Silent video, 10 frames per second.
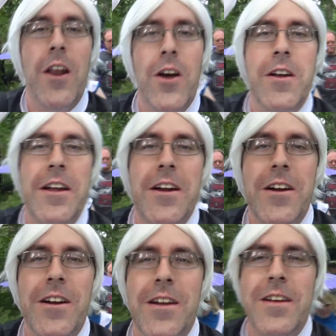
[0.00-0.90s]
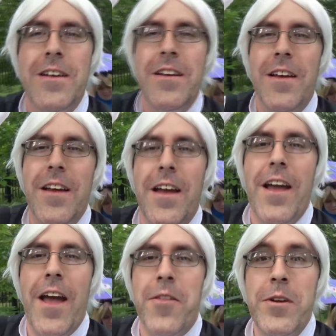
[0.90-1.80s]
along here
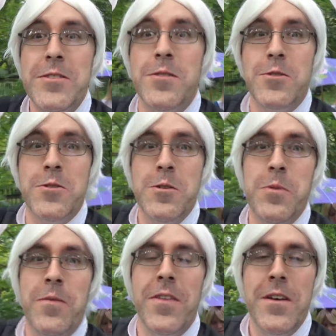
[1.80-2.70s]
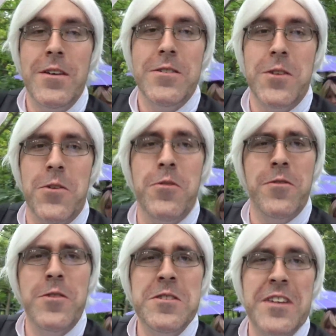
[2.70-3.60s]
and the rest of the troop. So for the
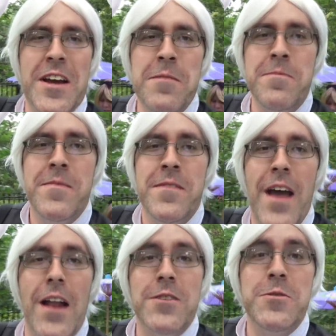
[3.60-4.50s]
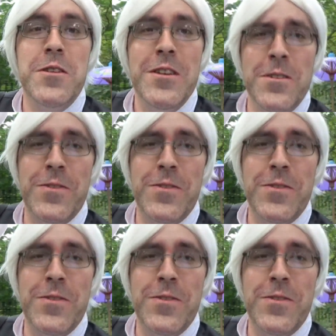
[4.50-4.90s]
first time, Alice really is